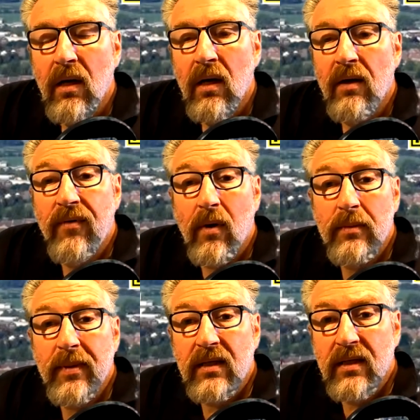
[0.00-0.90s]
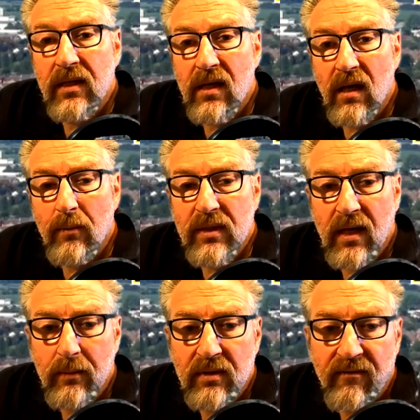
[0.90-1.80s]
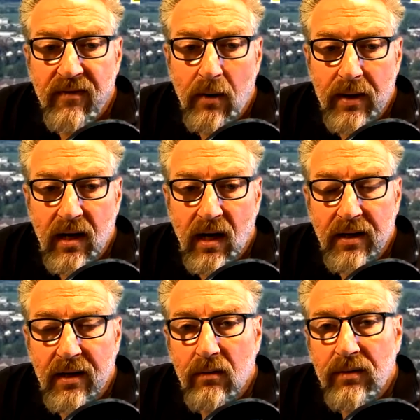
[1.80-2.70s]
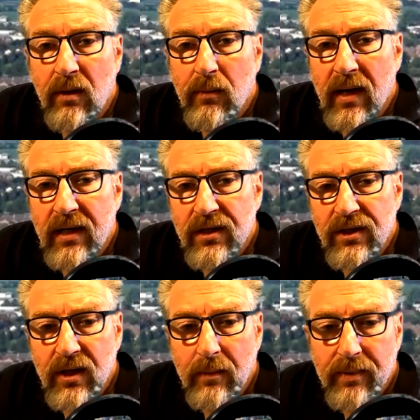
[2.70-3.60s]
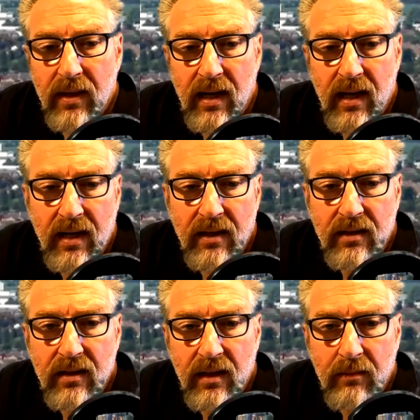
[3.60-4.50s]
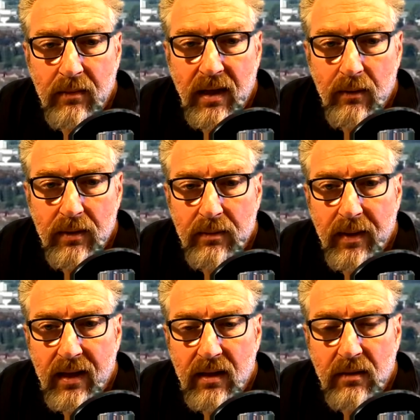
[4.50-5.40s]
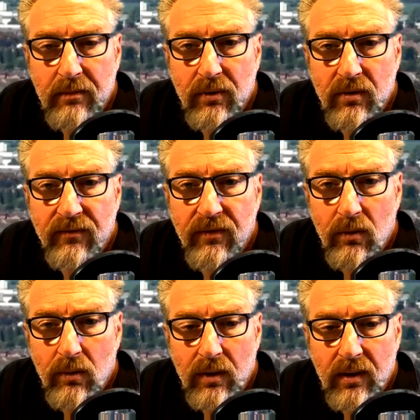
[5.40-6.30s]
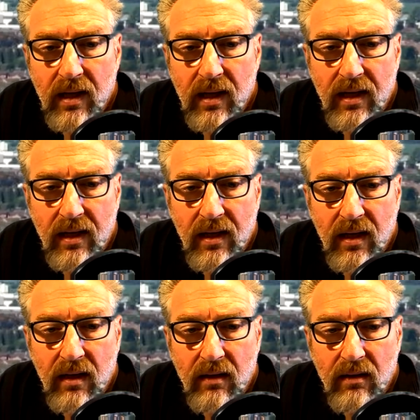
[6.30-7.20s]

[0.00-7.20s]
If I was being cynical, I would say it was a very unhealthy relationship, and in many respects puts forward a